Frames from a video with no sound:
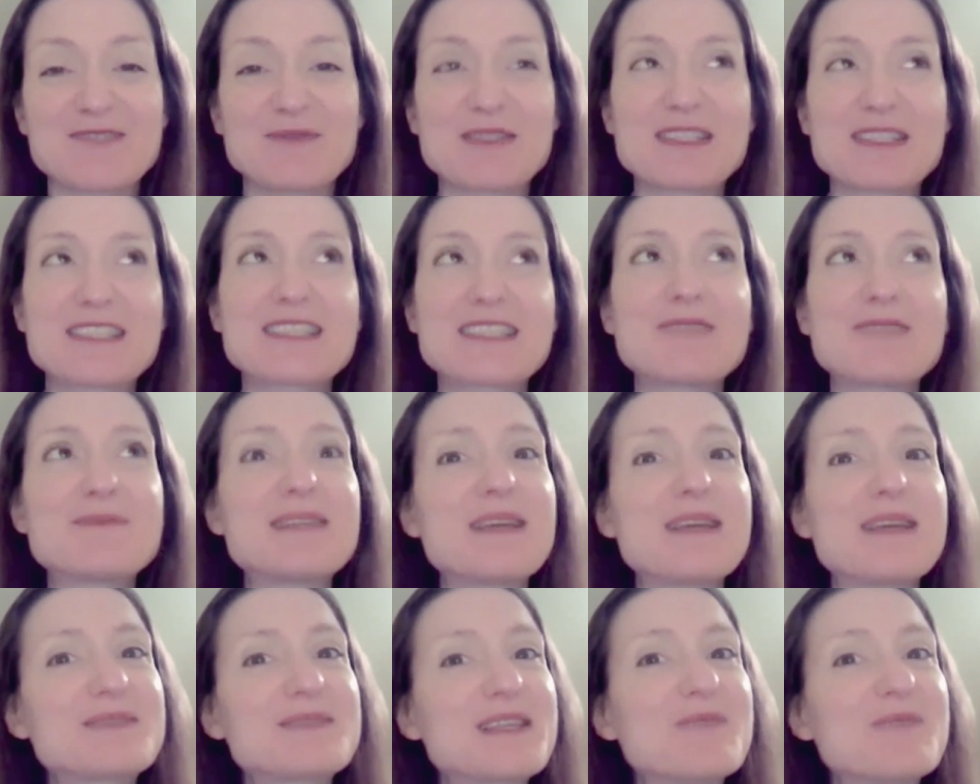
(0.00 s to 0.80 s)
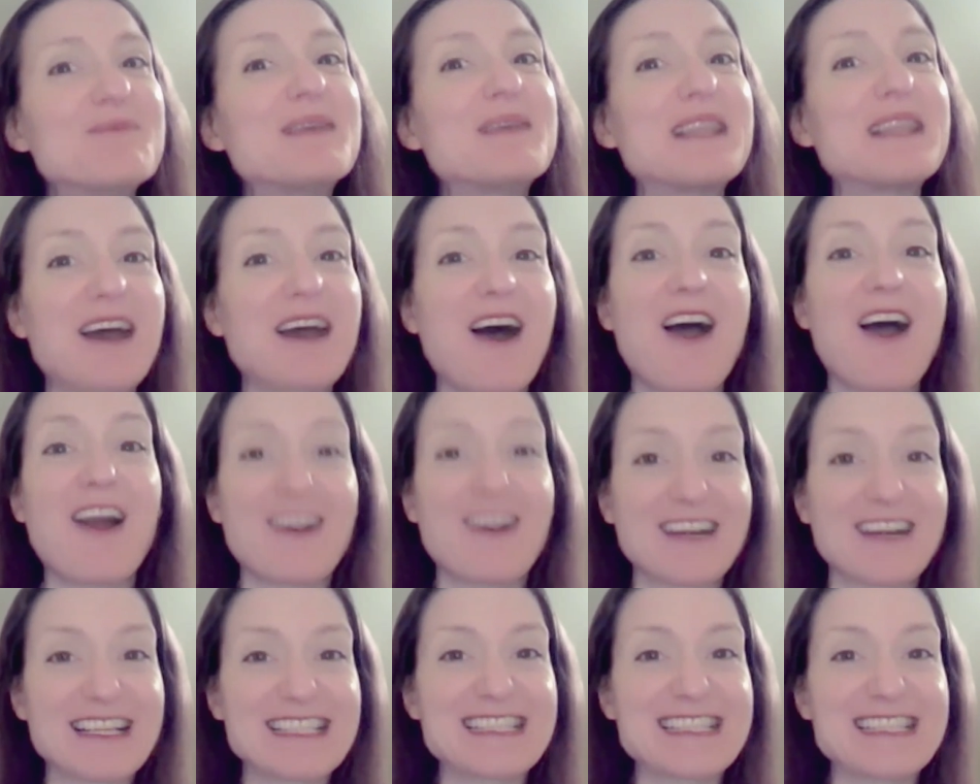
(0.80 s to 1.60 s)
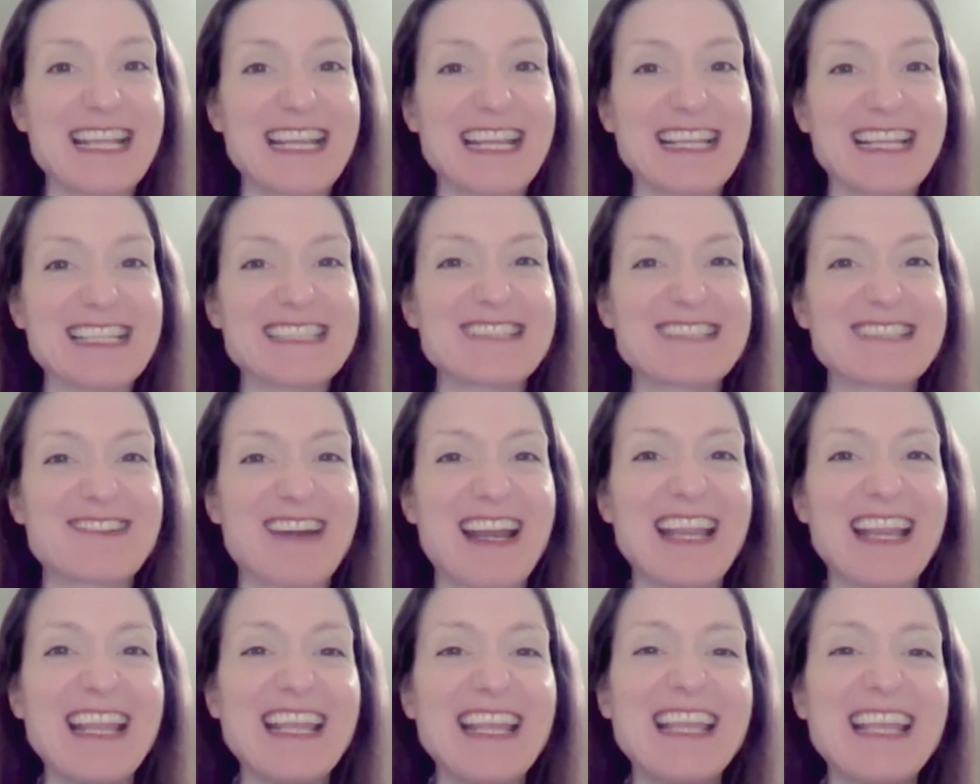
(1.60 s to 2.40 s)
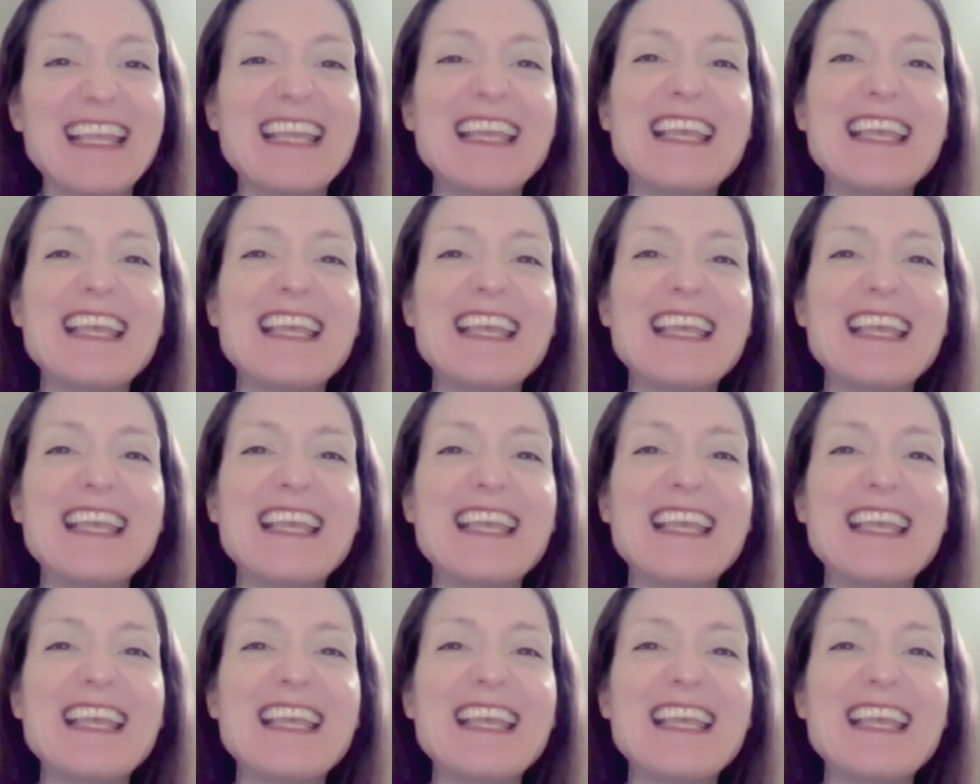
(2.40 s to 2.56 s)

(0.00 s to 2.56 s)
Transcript: which sometimes can be the hardest things, right?